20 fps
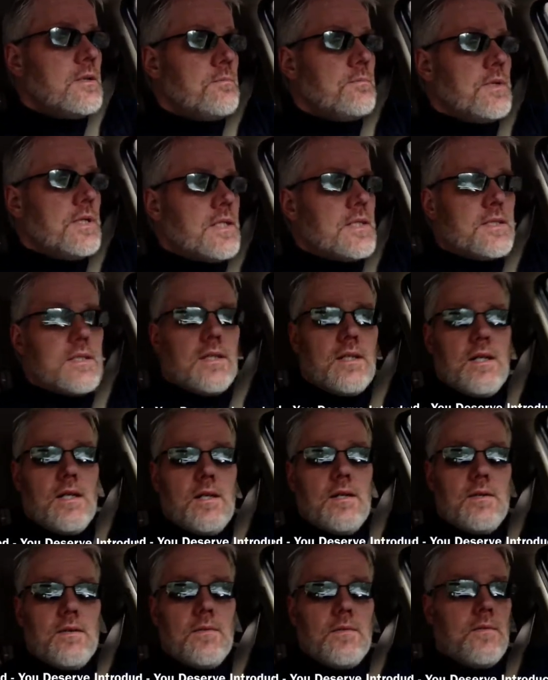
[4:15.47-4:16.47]
but
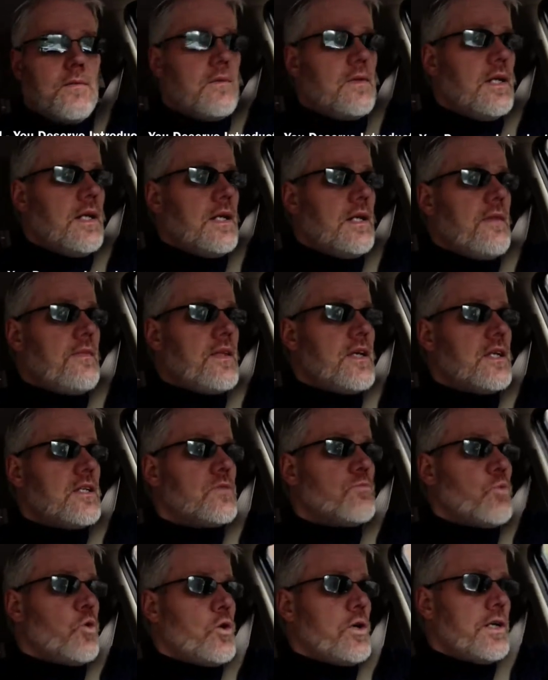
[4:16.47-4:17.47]
and I think
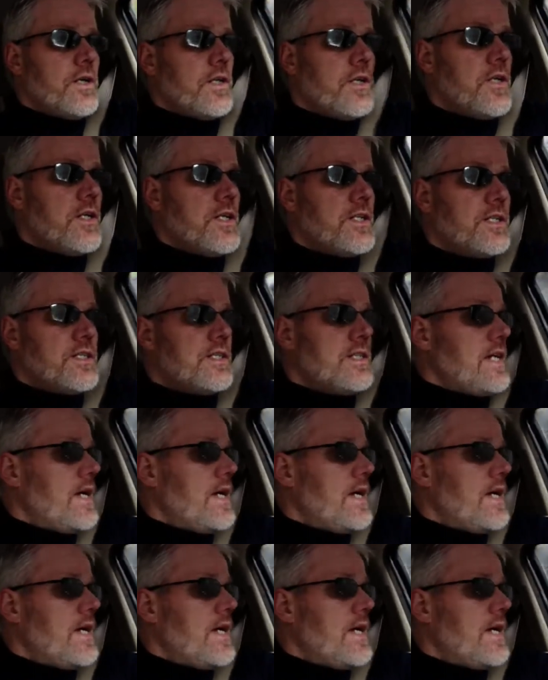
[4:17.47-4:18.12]
it's more encouraged